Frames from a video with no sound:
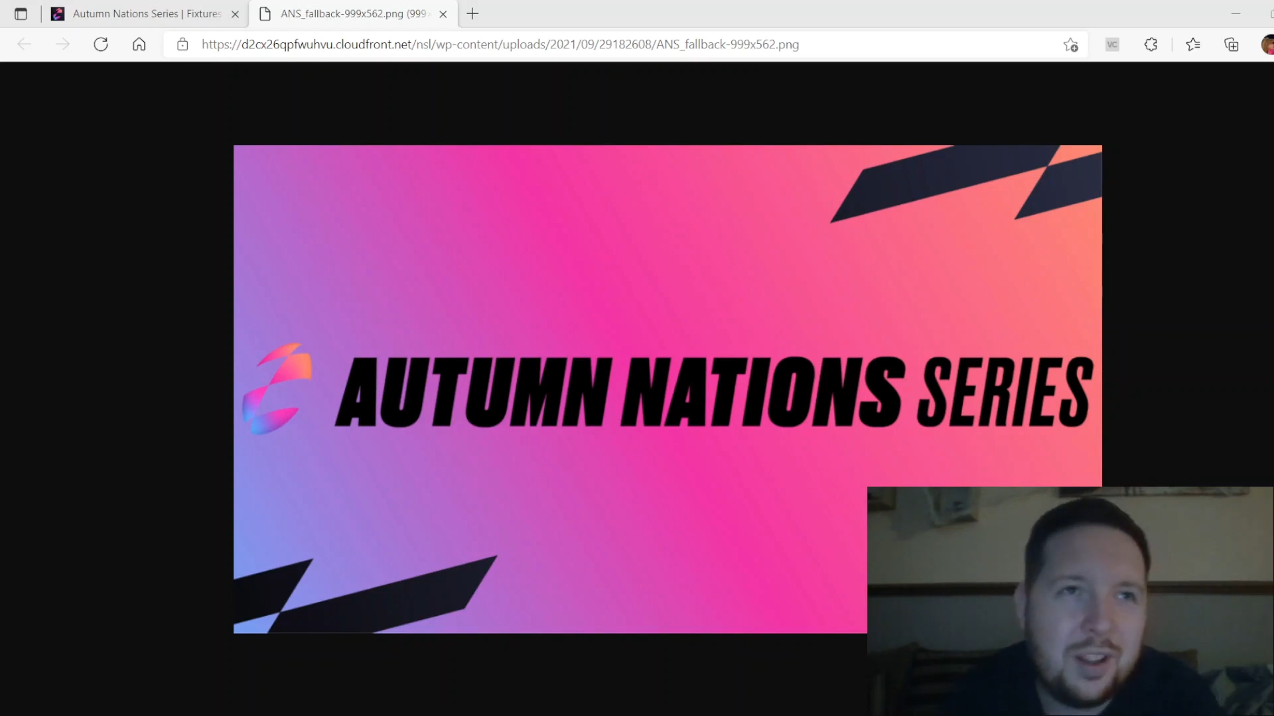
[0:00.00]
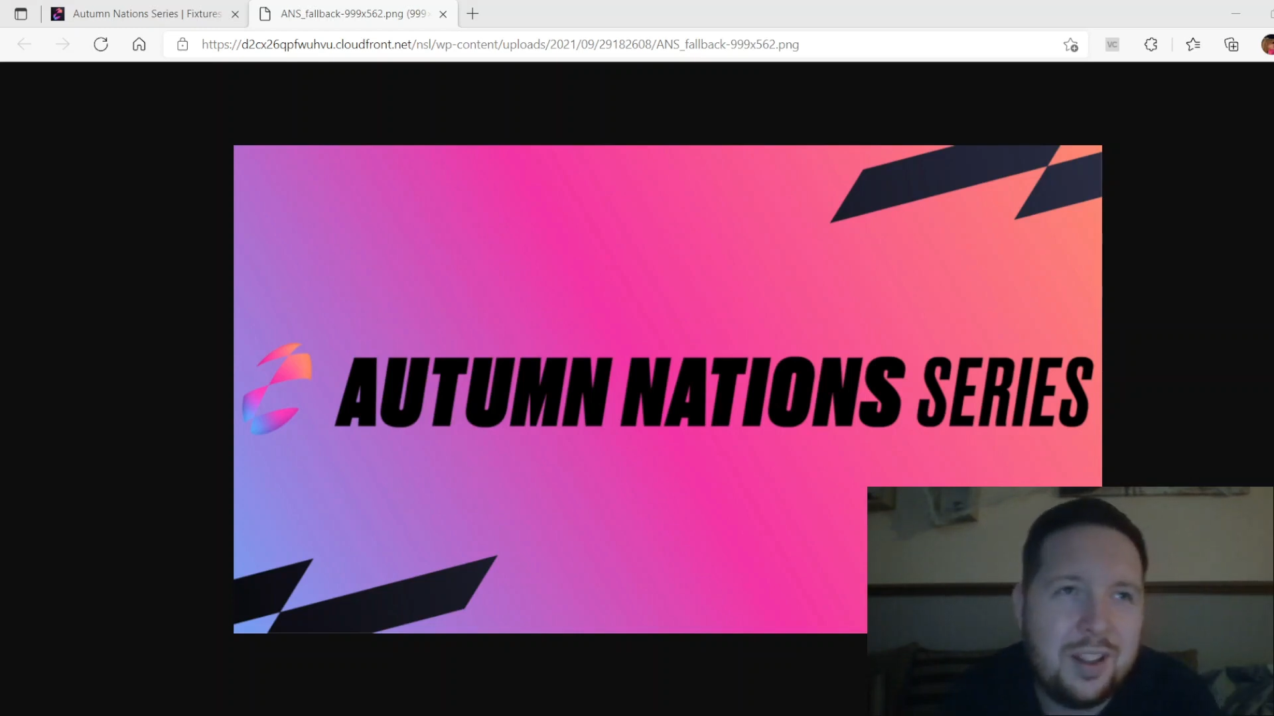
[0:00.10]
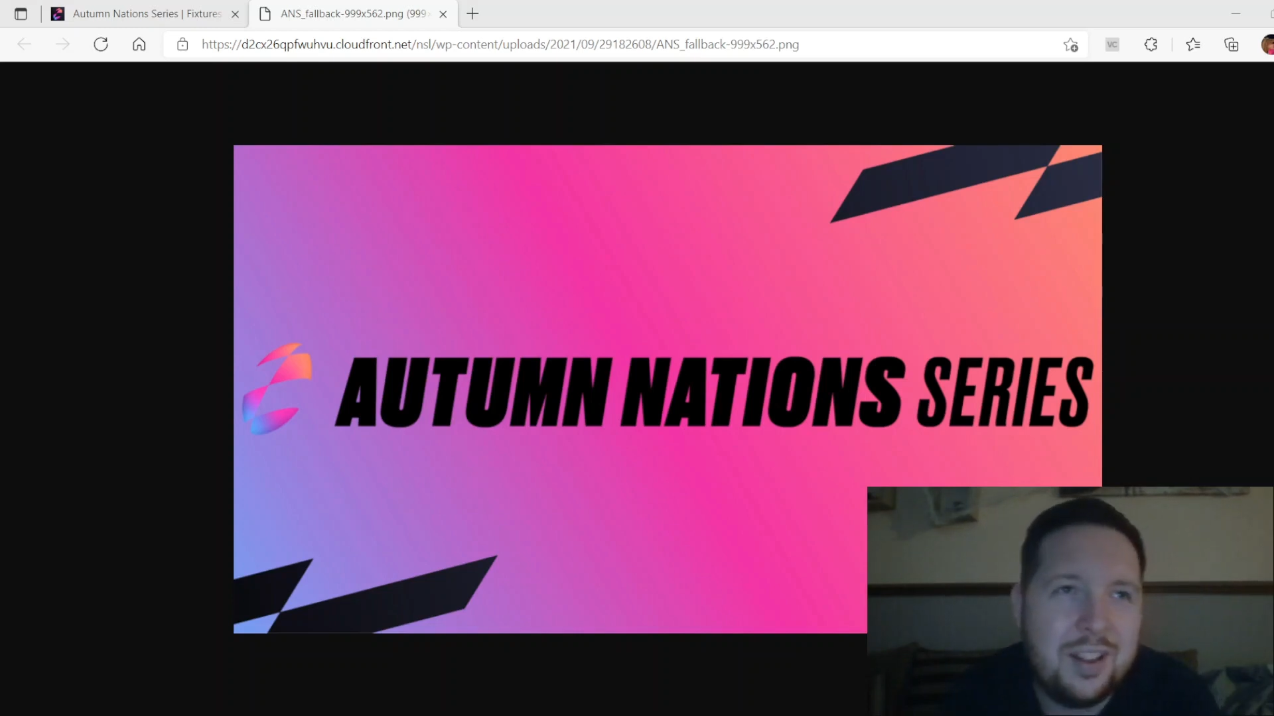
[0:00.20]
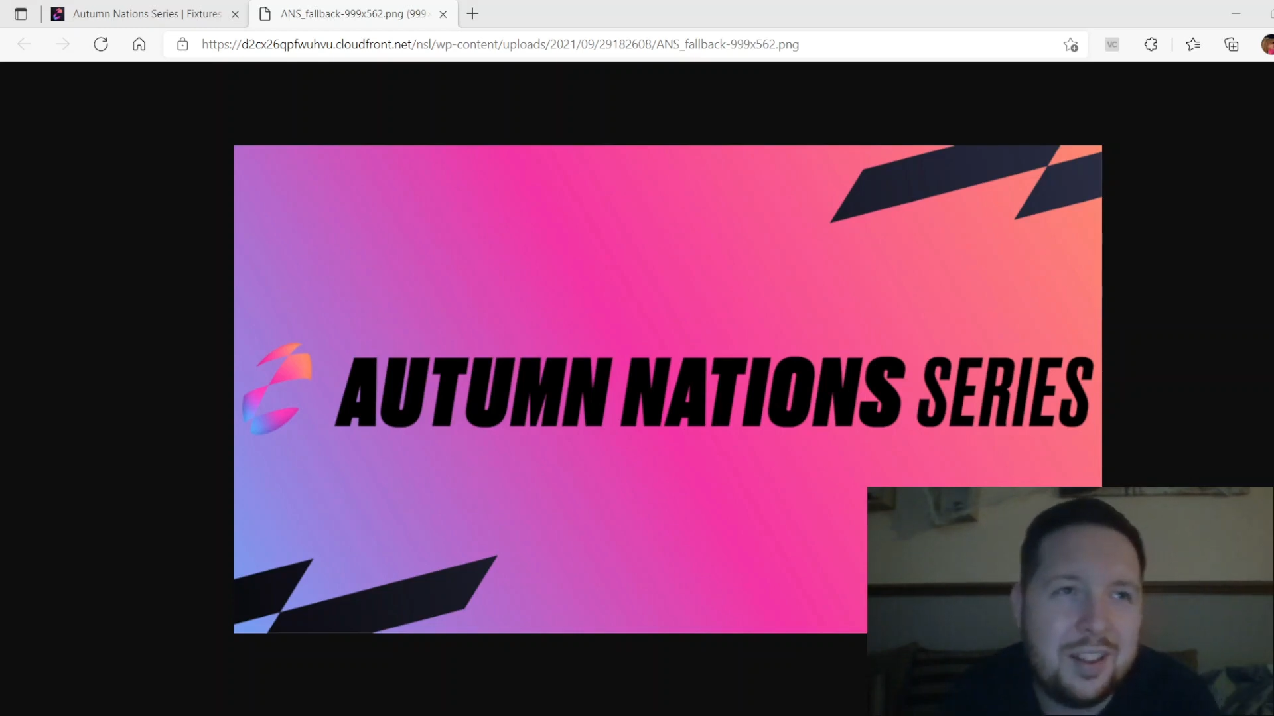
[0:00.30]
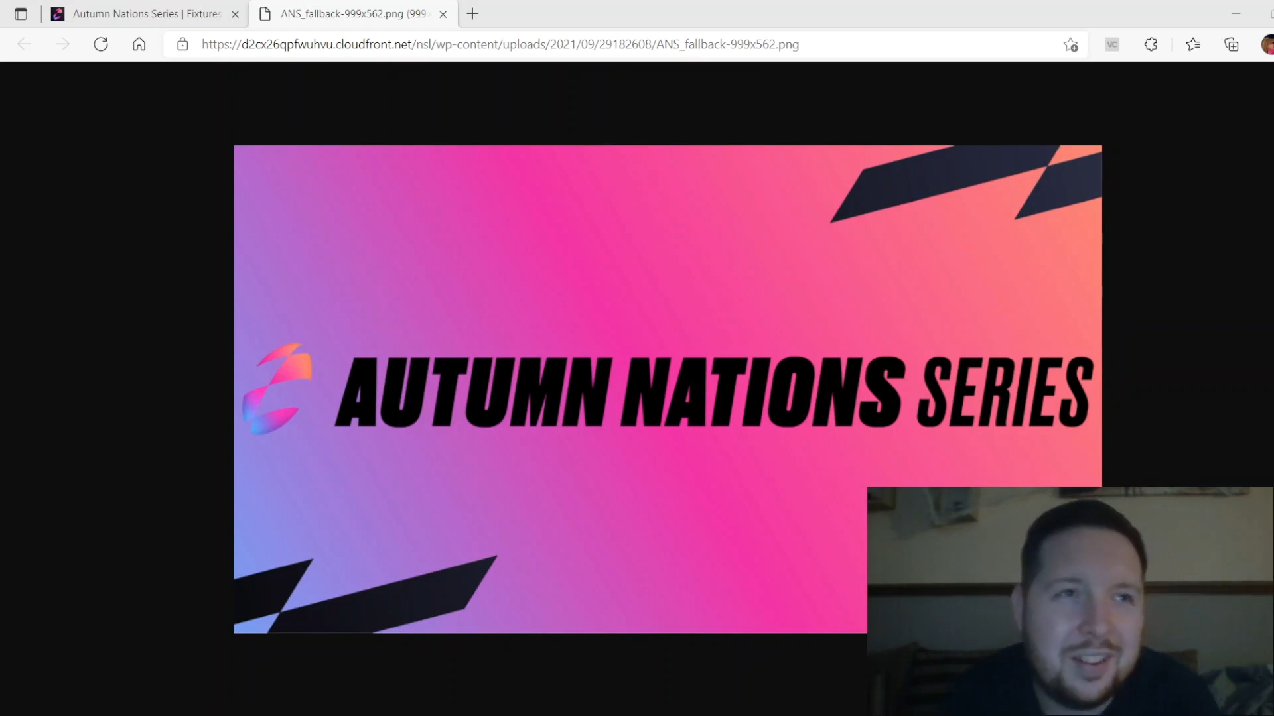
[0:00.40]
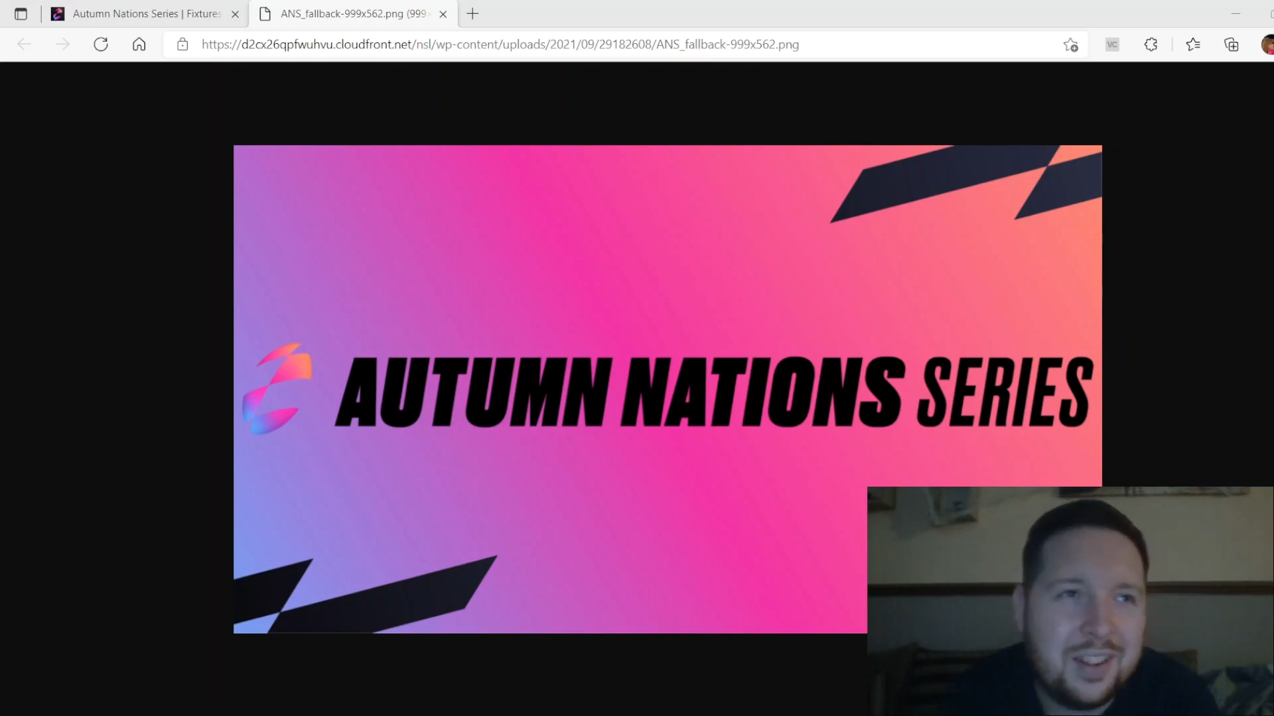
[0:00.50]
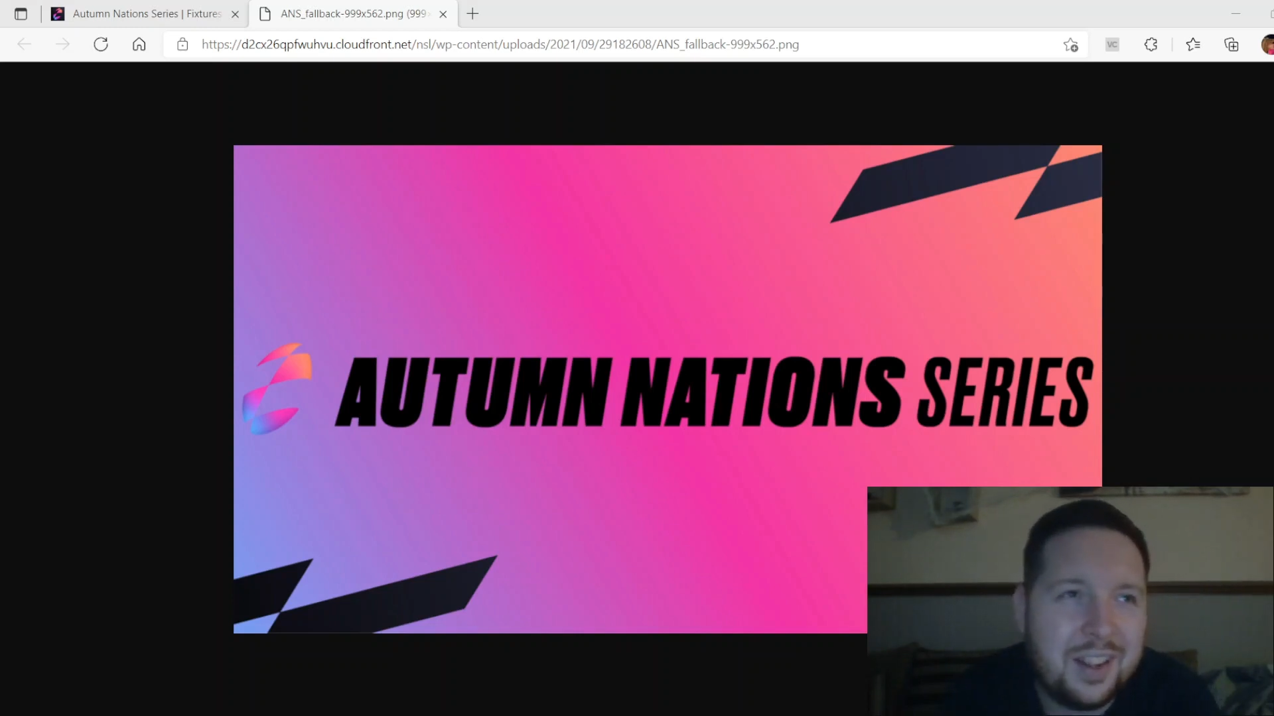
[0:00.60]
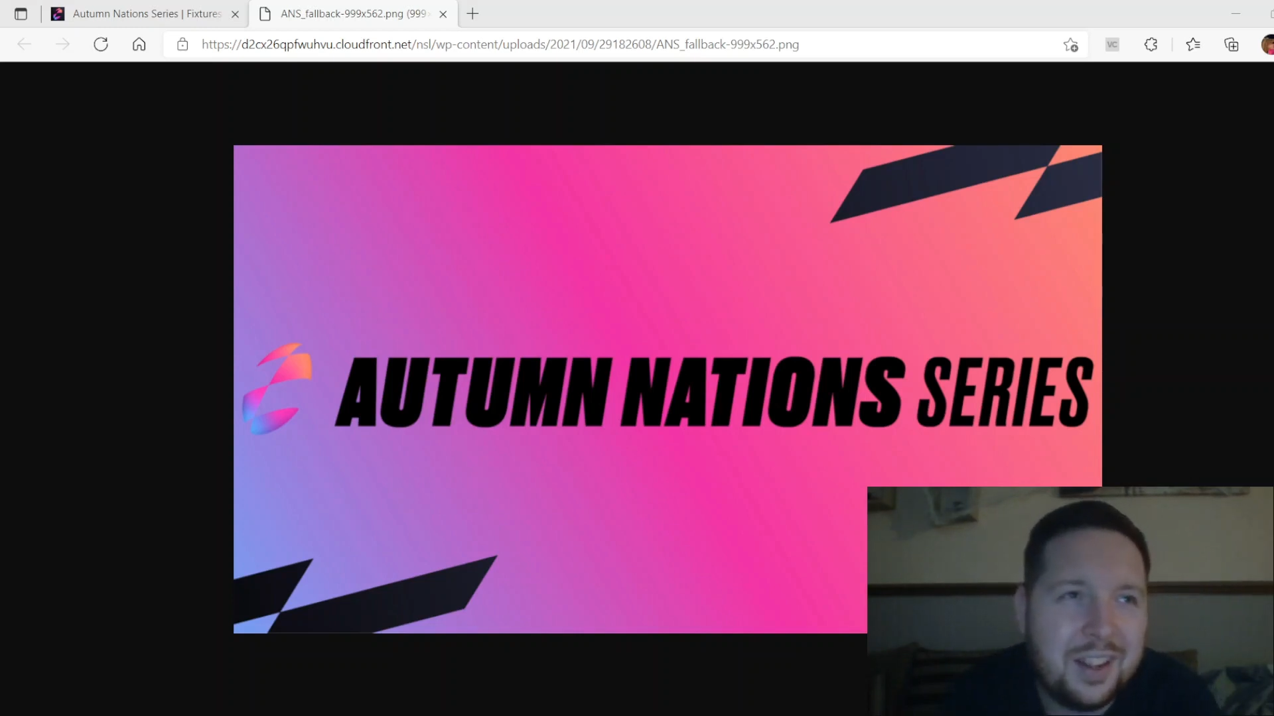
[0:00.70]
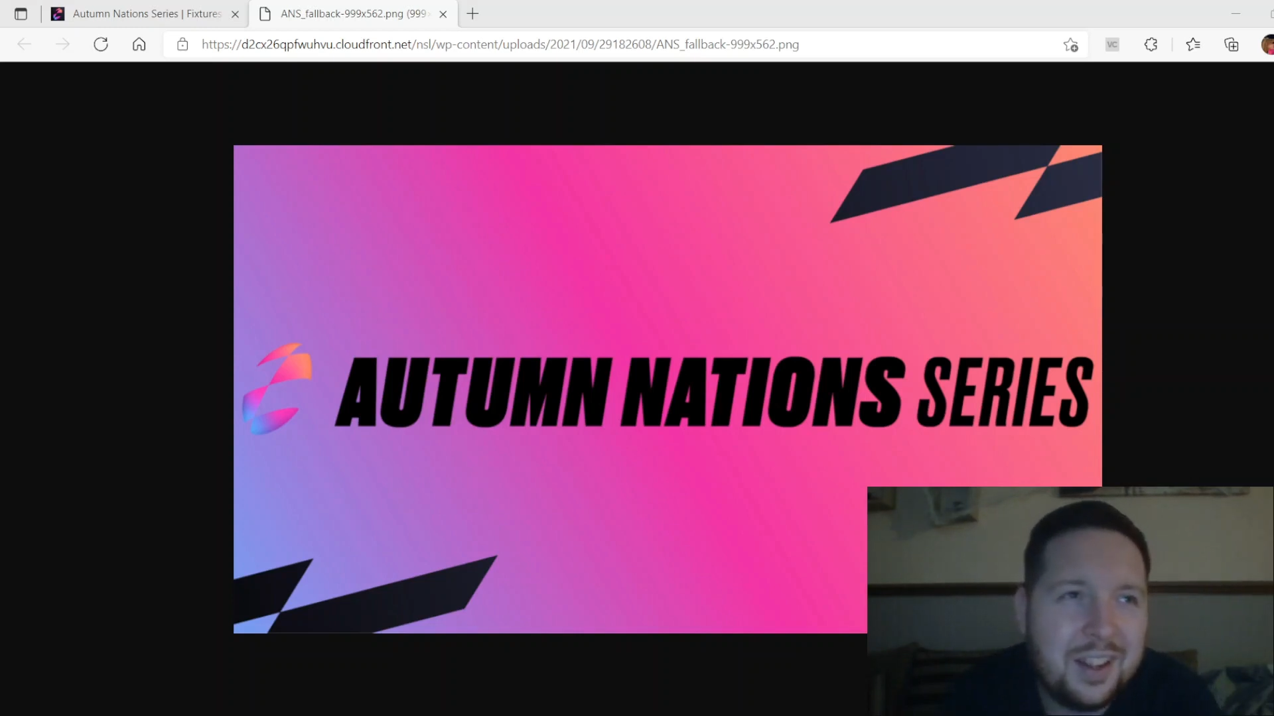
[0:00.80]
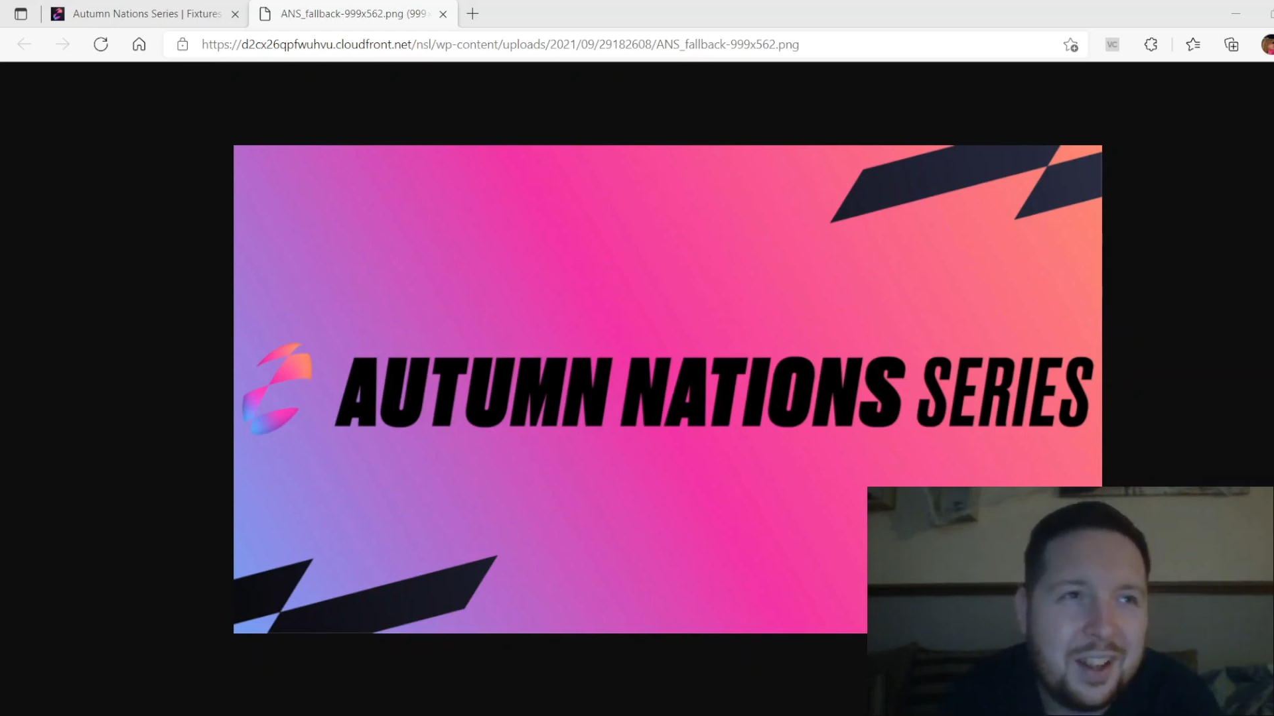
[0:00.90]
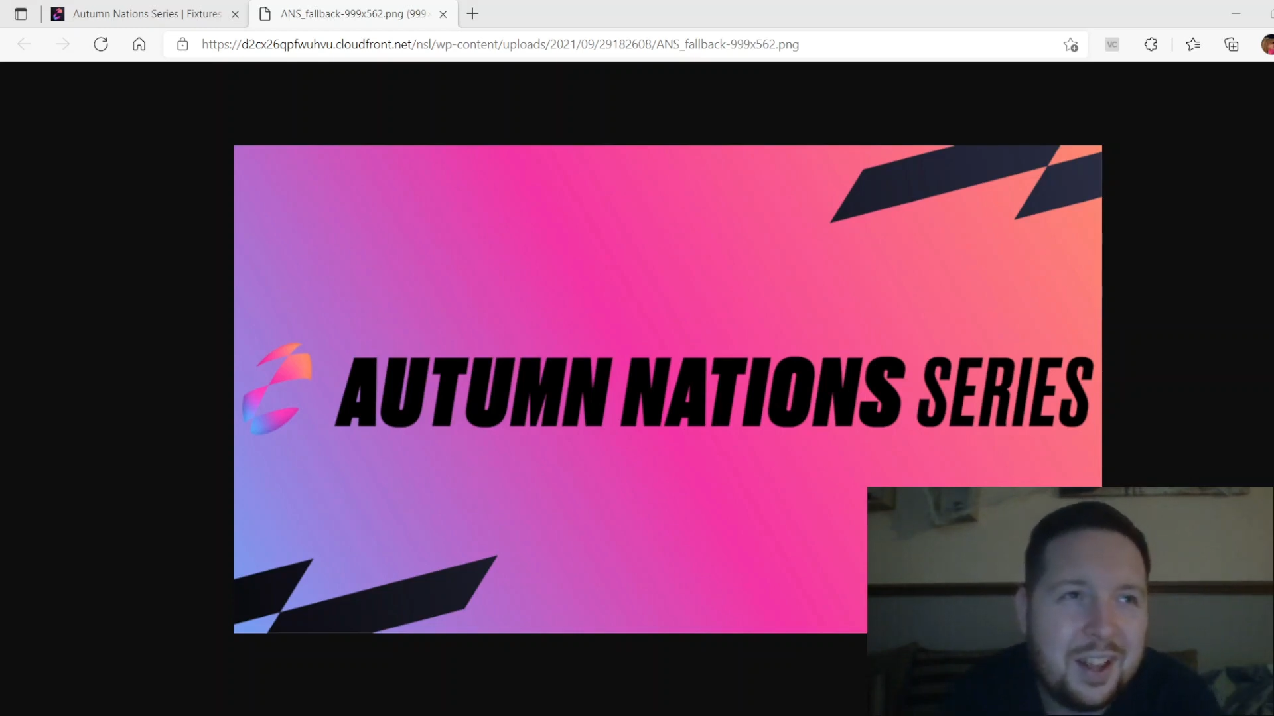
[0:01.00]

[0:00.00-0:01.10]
and